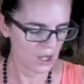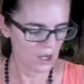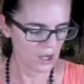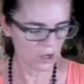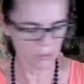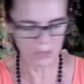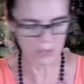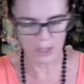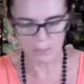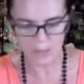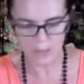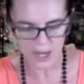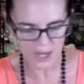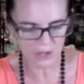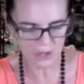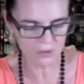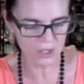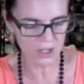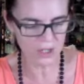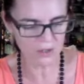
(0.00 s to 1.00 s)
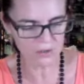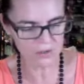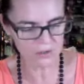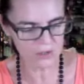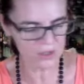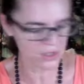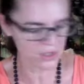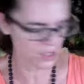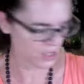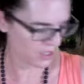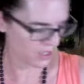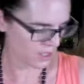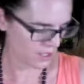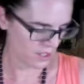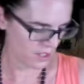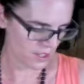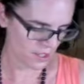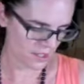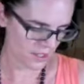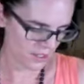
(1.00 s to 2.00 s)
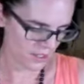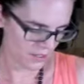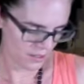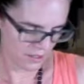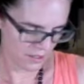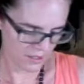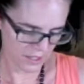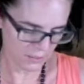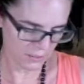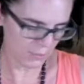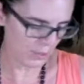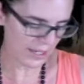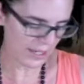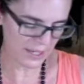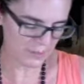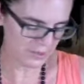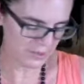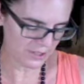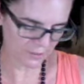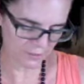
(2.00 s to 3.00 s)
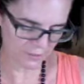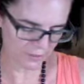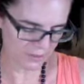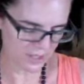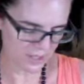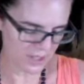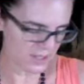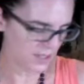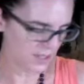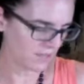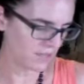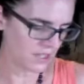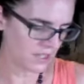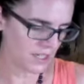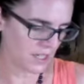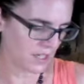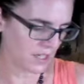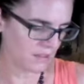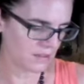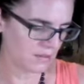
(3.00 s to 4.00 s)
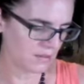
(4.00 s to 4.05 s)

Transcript: on my backgrounds. I'm playing with different things every day.